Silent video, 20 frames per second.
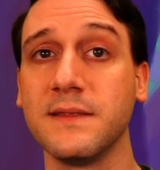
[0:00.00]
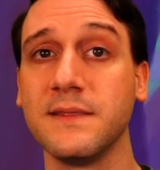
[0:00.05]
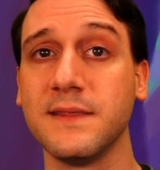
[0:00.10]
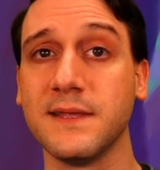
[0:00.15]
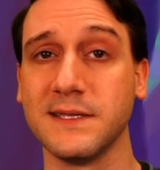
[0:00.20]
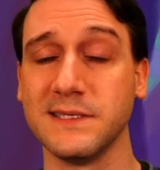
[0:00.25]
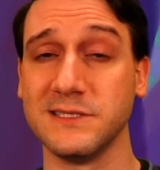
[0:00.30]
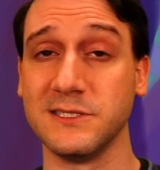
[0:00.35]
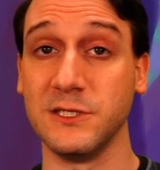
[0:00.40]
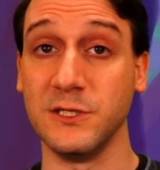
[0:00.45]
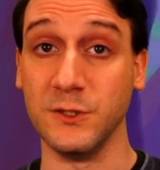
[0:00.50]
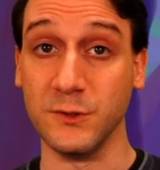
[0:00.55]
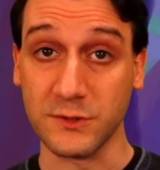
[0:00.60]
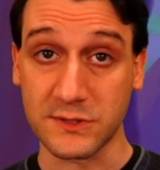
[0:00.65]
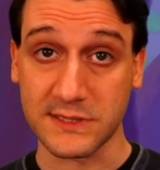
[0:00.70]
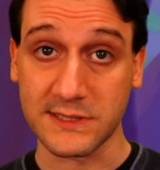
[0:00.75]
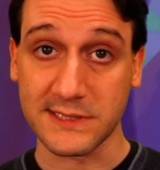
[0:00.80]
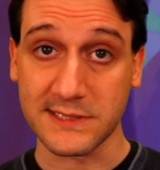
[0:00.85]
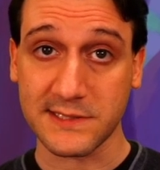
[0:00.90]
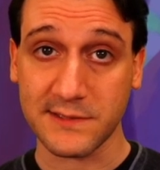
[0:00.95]
that is
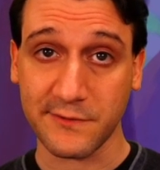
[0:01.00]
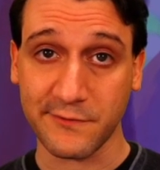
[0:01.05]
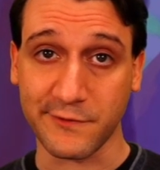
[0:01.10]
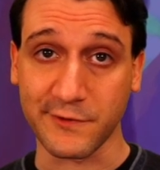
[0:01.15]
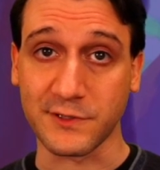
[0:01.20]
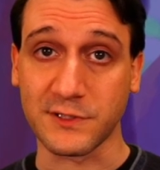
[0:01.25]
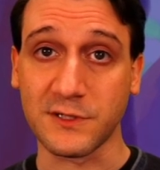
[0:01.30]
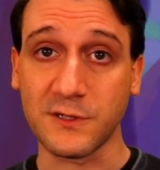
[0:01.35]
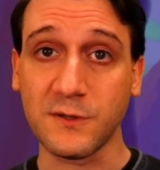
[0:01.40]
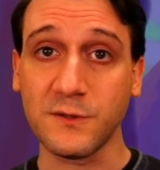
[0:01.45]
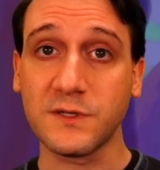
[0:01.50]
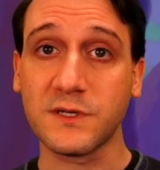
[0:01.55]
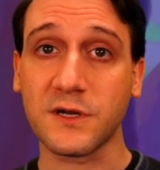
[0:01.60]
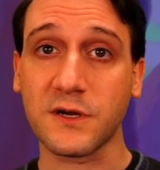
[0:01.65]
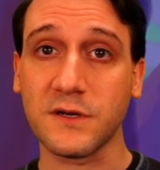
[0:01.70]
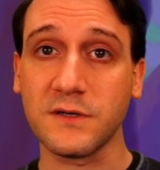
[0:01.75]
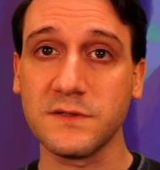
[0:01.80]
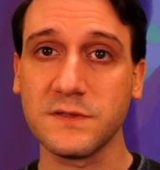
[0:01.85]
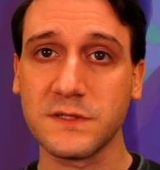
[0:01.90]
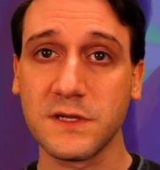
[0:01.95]
useless for 2
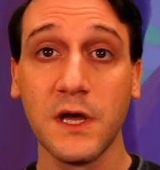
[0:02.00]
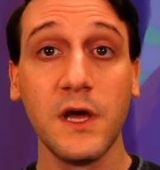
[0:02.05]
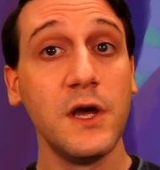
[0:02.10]
turns